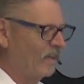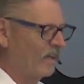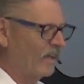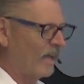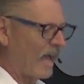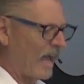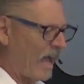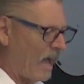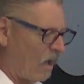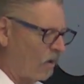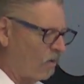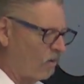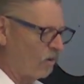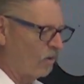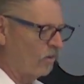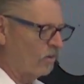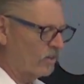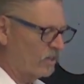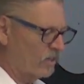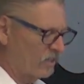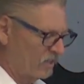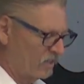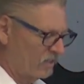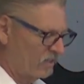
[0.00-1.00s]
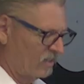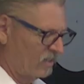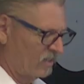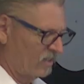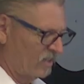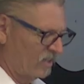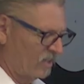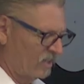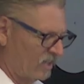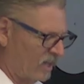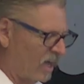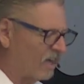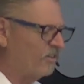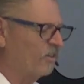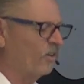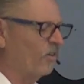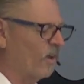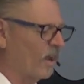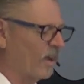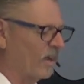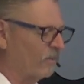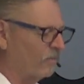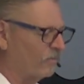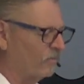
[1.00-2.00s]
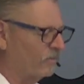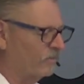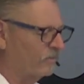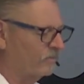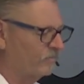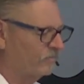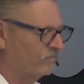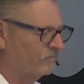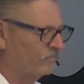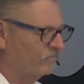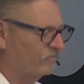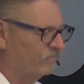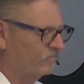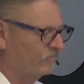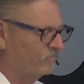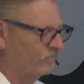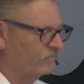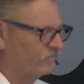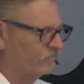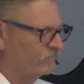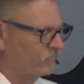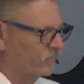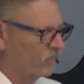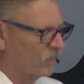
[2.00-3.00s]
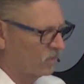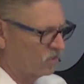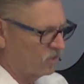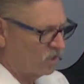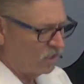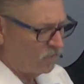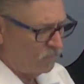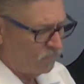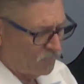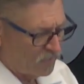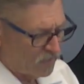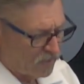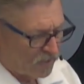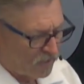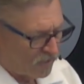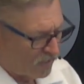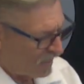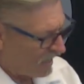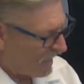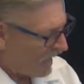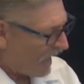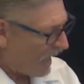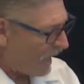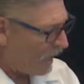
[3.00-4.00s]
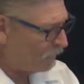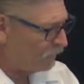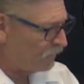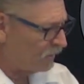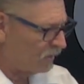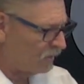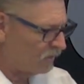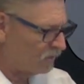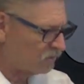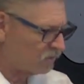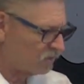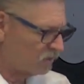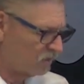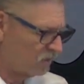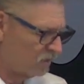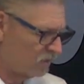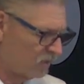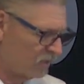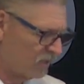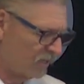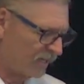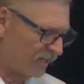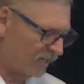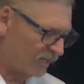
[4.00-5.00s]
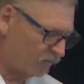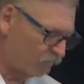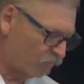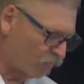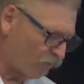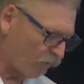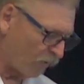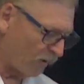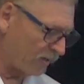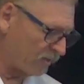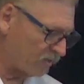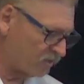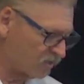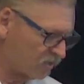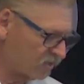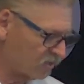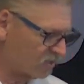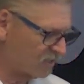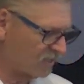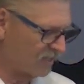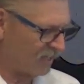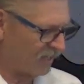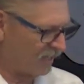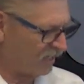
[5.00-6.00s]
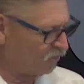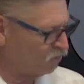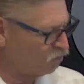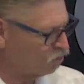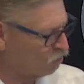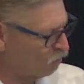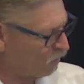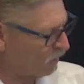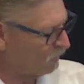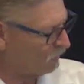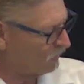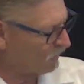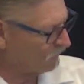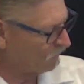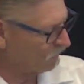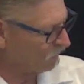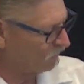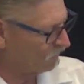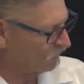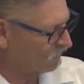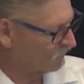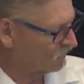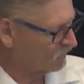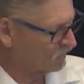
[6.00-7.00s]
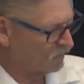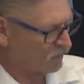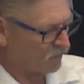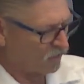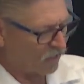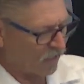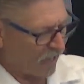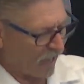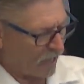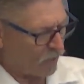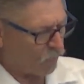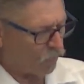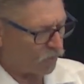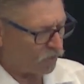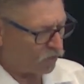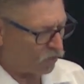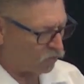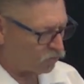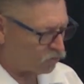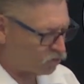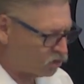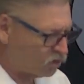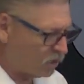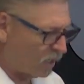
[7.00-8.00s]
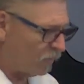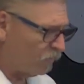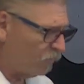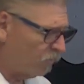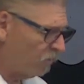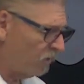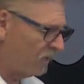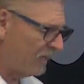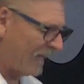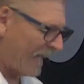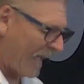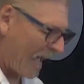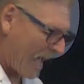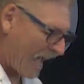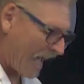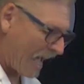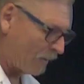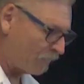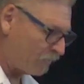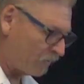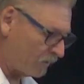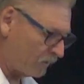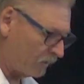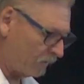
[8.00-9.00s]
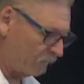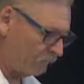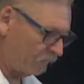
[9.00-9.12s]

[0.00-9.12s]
outlook on your life. See, happiness embraces enjoyment. And when you're generally happy